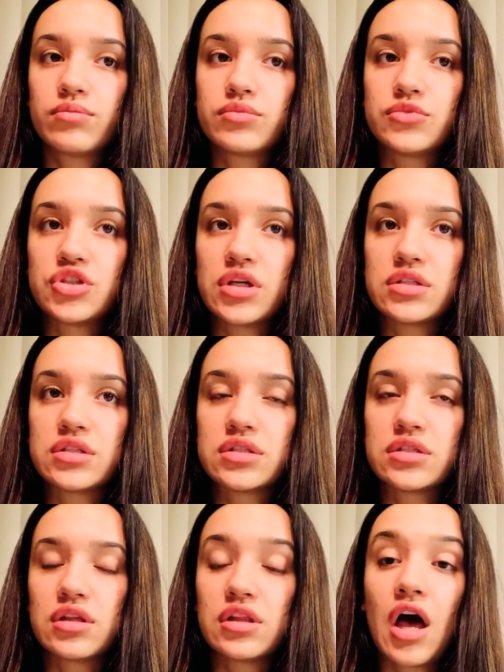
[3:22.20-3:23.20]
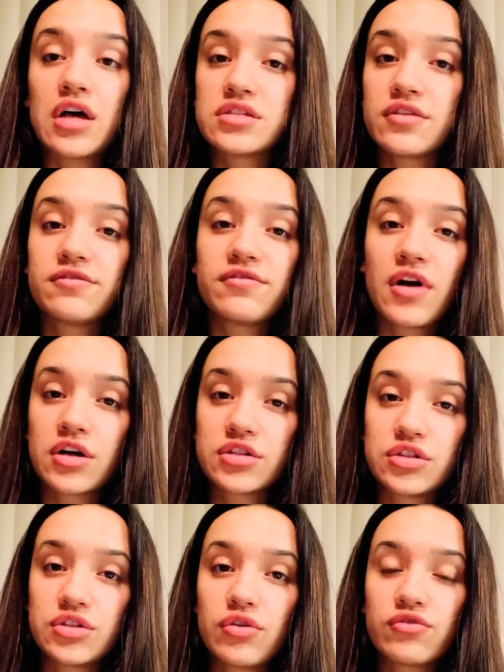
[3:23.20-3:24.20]
just loss of
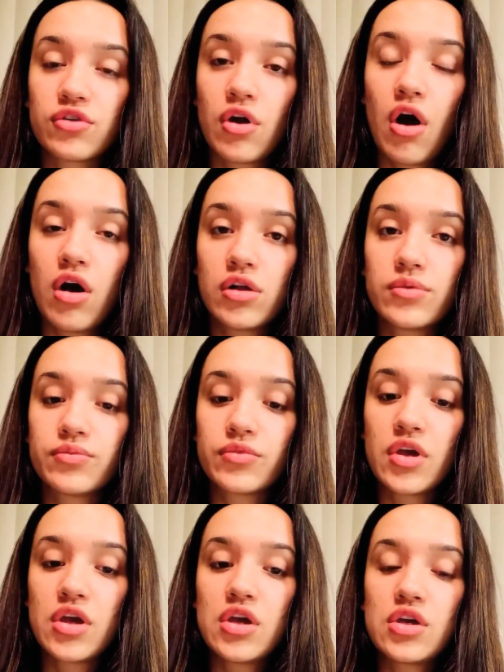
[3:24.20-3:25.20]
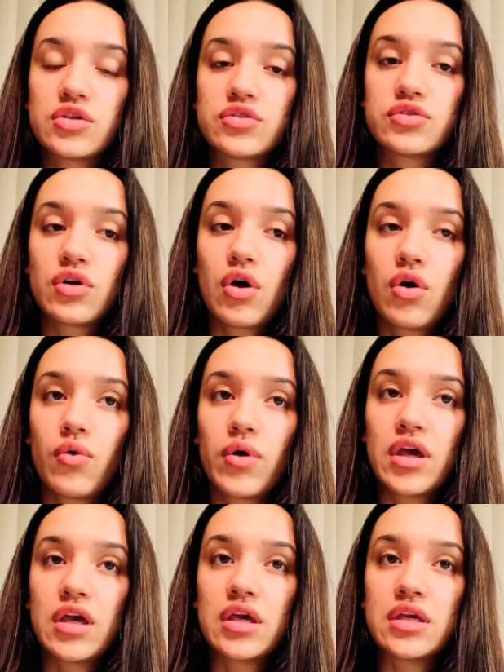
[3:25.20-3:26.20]
function overall. So
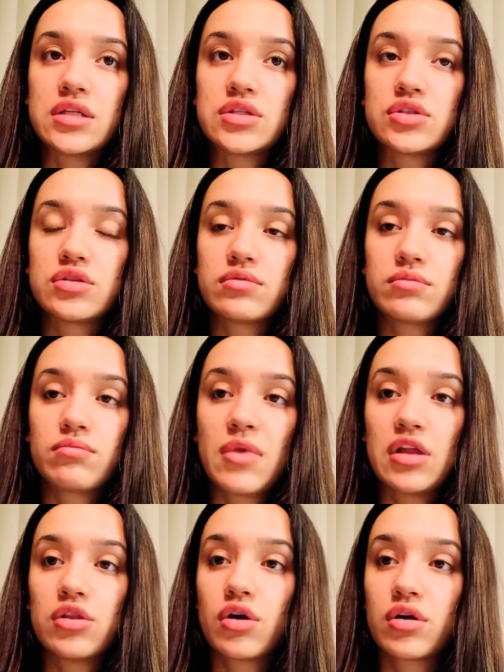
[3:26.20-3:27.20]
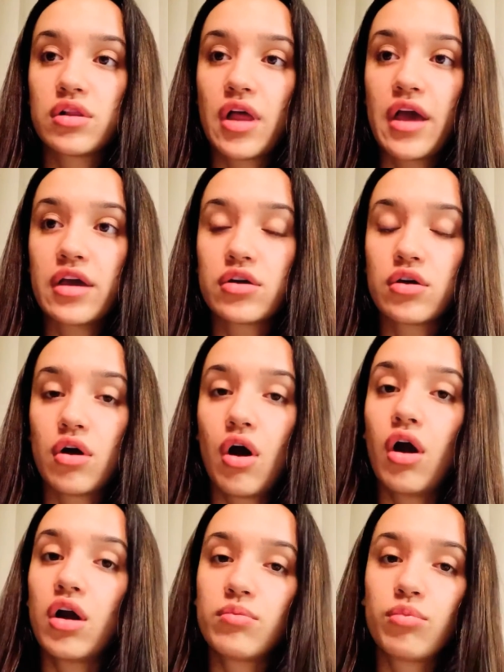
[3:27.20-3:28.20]
it may look like
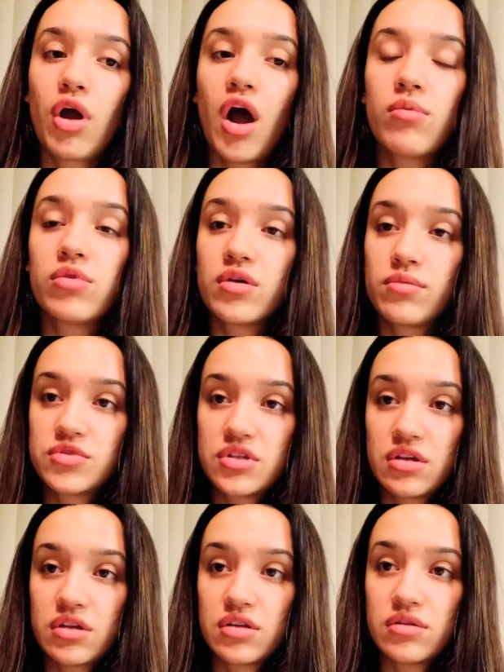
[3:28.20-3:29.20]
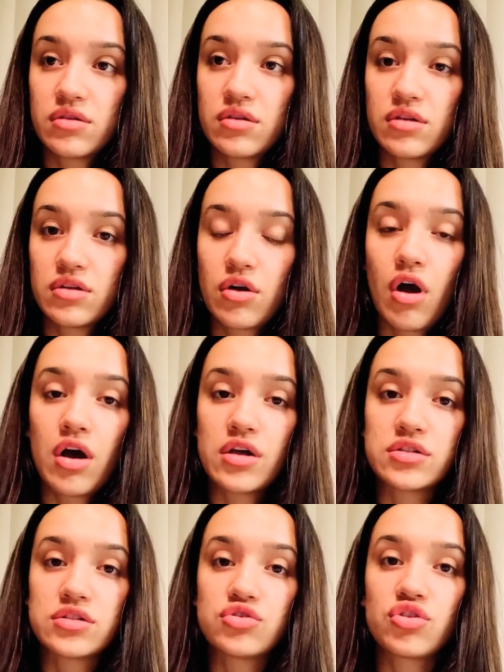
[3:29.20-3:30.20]
heart problems. It can
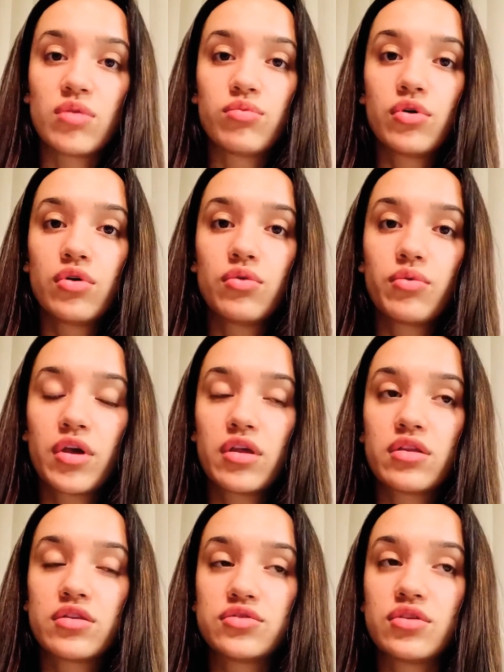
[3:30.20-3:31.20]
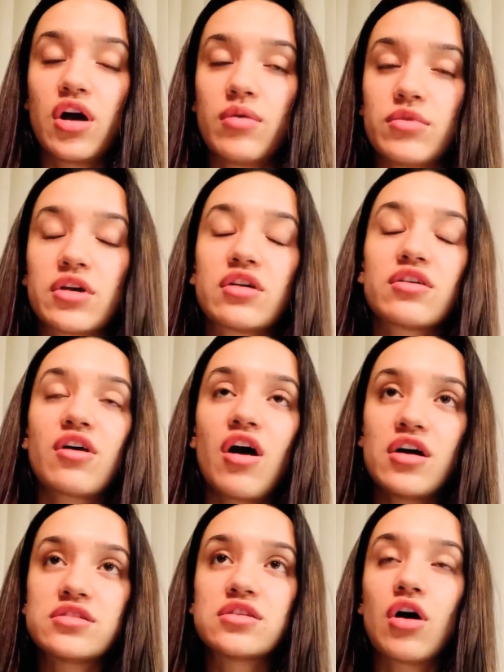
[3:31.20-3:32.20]
cause trouble with, it can
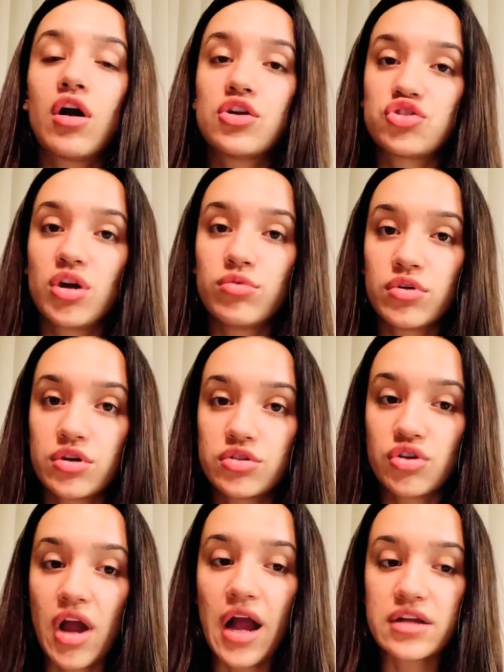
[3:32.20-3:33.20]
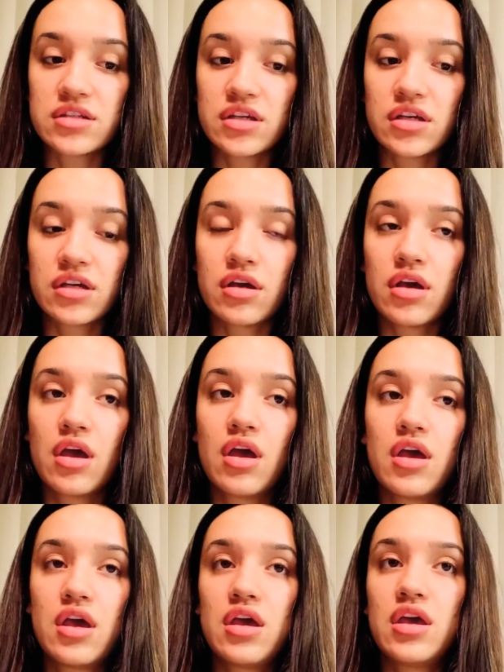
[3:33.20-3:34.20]
cause the heart trouble contracting.
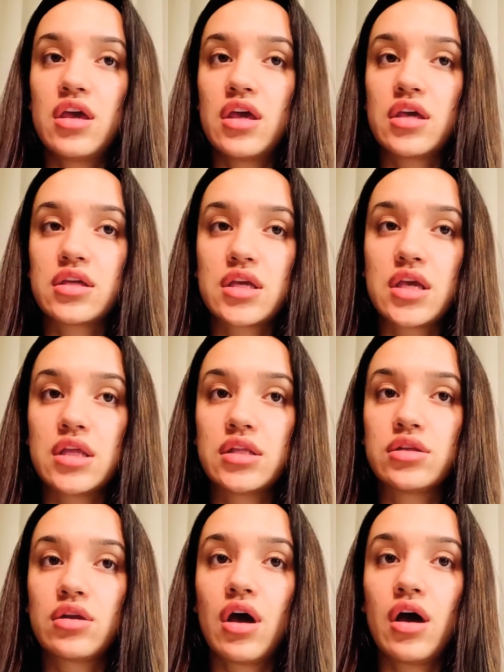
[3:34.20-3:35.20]
It can